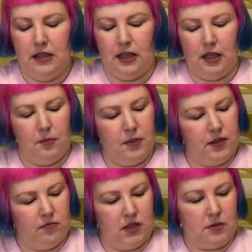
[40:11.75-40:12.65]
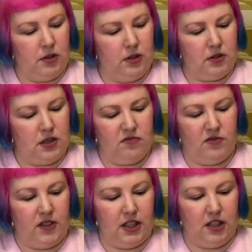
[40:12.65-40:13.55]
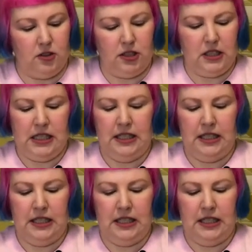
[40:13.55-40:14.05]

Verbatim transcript: um, but this one looks fairly good.